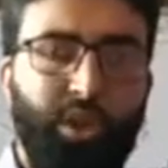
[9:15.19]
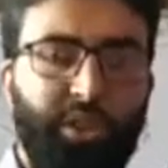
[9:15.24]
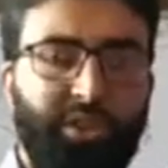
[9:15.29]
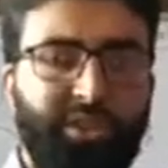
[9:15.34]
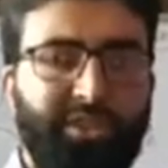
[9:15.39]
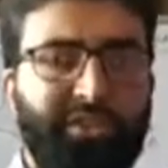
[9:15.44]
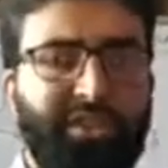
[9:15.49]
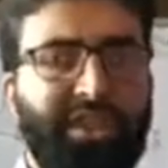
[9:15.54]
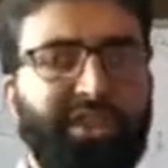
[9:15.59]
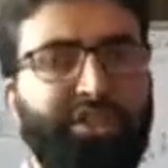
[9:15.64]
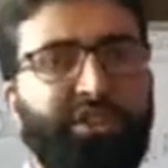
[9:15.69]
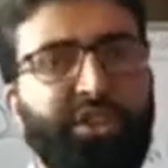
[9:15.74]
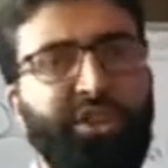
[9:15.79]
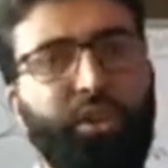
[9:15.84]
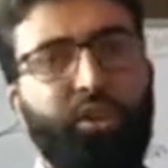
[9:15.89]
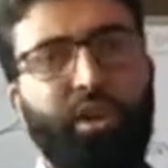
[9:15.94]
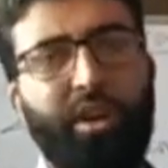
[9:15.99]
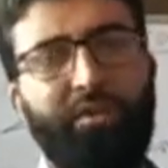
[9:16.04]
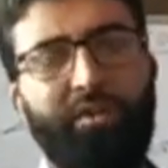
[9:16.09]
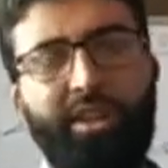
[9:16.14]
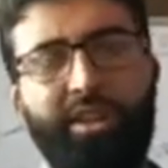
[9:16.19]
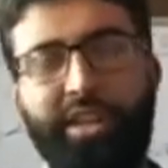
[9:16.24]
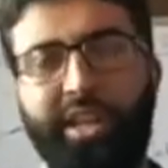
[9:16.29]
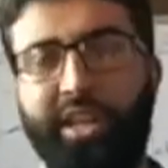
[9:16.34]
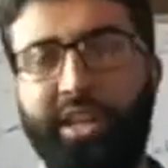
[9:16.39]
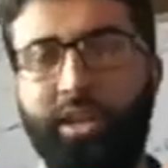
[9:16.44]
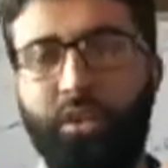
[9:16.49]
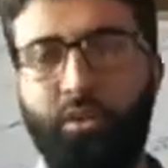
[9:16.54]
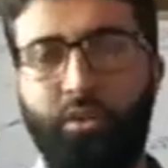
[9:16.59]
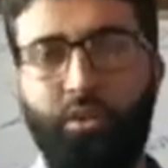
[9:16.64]
This sensory neuron will take
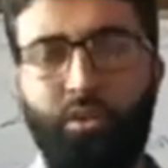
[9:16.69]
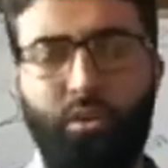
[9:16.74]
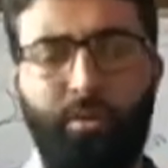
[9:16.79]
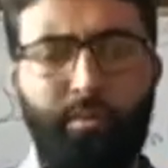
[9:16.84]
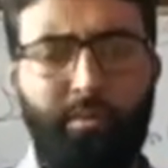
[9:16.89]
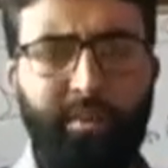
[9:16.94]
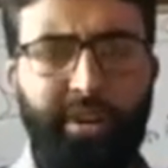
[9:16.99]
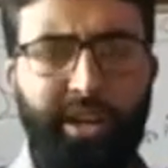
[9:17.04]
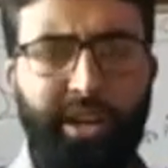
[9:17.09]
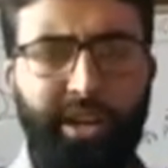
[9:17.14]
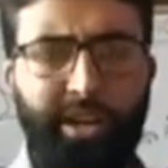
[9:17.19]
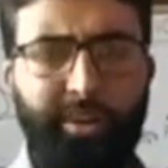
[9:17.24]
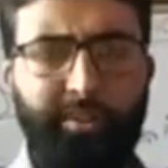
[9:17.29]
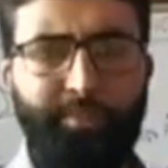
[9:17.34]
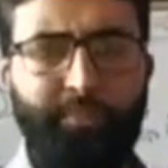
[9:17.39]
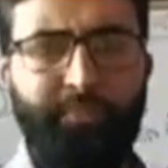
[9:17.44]
it to the brain,